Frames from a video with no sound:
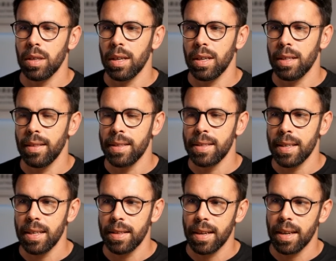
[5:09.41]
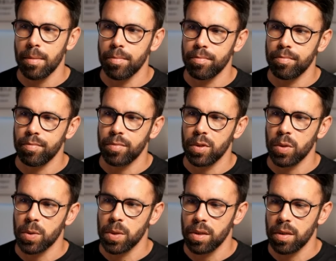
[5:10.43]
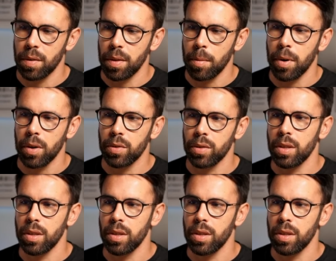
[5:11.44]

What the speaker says: and let's say that I'm concerned about